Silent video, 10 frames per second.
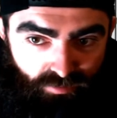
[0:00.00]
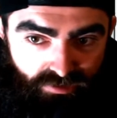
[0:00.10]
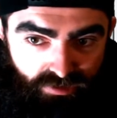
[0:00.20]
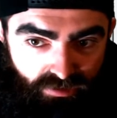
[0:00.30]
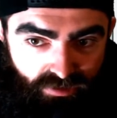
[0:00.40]
Sammy
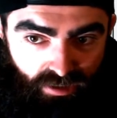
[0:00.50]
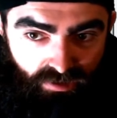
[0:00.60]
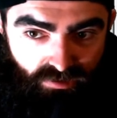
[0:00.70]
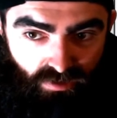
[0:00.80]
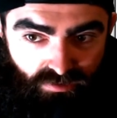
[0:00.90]
says,
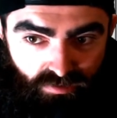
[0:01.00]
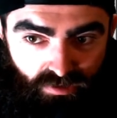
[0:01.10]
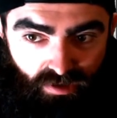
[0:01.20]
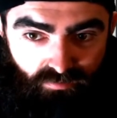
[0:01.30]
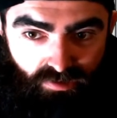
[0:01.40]
Ken, it's also
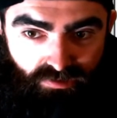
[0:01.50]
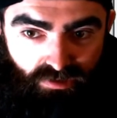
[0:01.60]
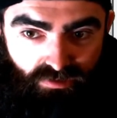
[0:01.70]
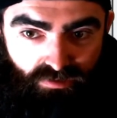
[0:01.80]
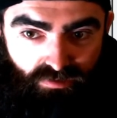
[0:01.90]
good to have rest
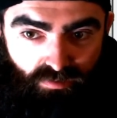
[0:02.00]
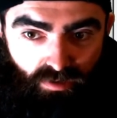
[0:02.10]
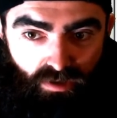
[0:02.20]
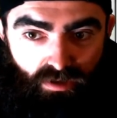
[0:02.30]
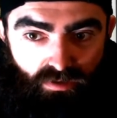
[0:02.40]
days too,
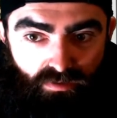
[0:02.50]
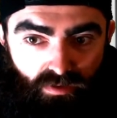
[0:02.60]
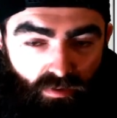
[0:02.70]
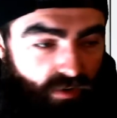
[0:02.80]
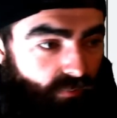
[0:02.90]

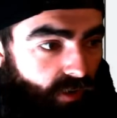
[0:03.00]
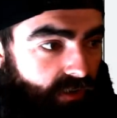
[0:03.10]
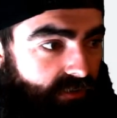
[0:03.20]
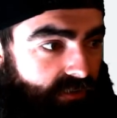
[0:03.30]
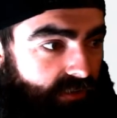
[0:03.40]
though our
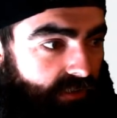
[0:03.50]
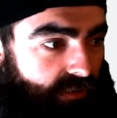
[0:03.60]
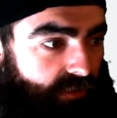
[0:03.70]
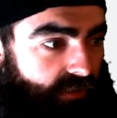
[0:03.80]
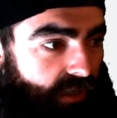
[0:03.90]
bodies need
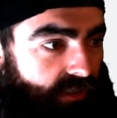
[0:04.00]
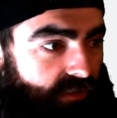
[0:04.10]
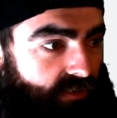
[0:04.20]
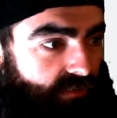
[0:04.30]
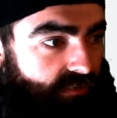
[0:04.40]
it. That
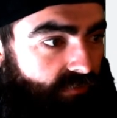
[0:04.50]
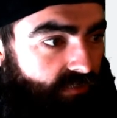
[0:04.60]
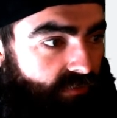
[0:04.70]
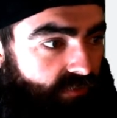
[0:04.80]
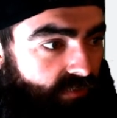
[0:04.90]
is also
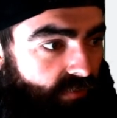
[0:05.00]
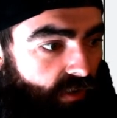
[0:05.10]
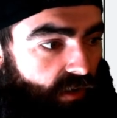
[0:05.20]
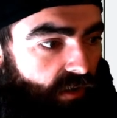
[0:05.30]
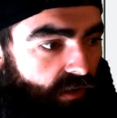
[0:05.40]
true.
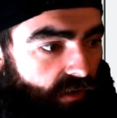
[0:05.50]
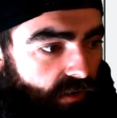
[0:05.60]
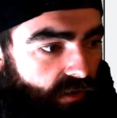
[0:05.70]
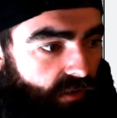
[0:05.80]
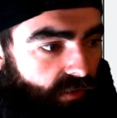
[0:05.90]

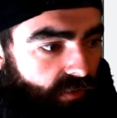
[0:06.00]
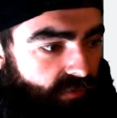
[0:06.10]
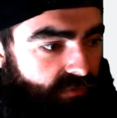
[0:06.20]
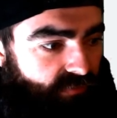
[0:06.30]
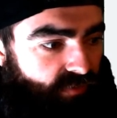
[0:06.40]

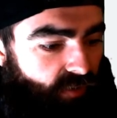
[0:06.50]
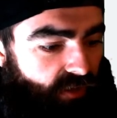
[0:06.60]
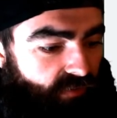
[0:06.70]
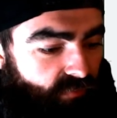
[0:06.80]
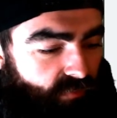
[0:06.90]
There's some
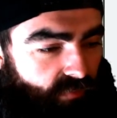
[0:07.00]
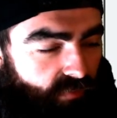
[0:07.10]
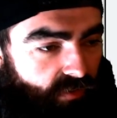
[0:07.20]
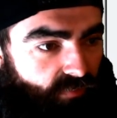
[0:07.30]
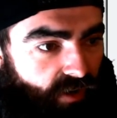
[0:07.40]
debate
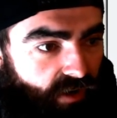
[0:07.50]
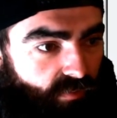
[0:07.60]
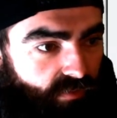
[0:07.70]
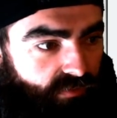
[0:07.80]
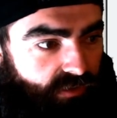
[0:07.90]
in my
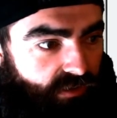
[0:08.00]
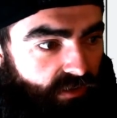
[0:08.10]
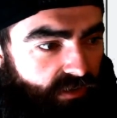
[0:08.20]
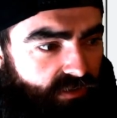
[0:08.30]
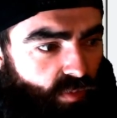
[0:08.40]
world here
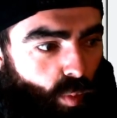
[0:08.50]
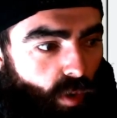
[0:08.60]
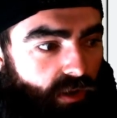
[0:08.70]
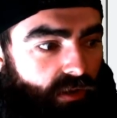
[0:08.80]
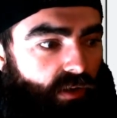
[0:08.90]
as to
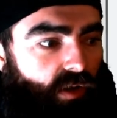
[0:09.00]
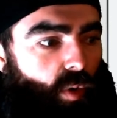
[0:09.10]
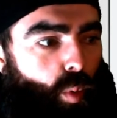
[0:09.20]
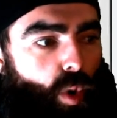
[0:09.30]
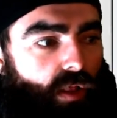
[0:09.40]
what
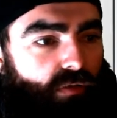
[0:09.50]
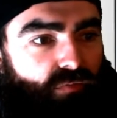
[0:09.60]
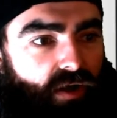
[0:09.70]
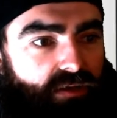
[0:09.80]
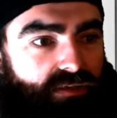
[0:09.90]

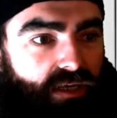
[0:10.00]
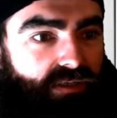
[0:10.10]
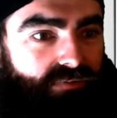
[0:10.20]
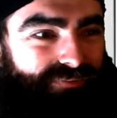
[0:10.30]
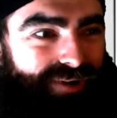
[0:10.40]
qualifies
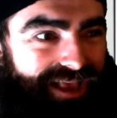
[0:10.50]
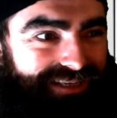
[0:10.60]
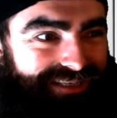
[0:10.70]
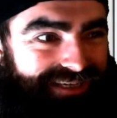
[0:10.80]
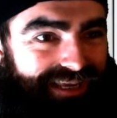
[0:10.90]
as
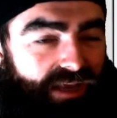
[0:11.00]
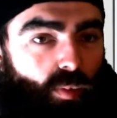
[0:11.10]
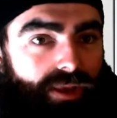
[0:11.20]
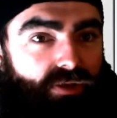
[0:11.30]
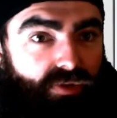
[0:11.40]
rest and
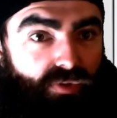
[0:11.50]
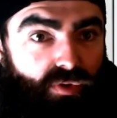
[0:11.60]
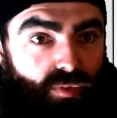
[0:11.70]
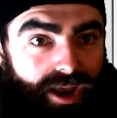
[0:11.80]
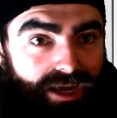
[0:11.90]
when do
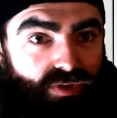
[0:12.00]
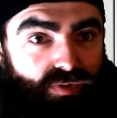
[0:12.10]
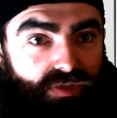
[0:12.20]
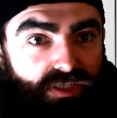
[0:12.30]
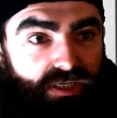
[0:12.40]
you
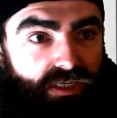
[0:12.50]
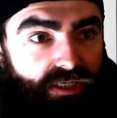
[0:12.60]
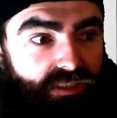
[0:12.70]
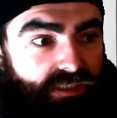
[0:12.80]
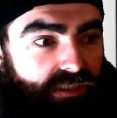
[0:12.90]
actually need
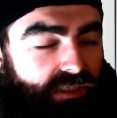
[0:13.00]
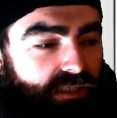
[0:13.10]
it.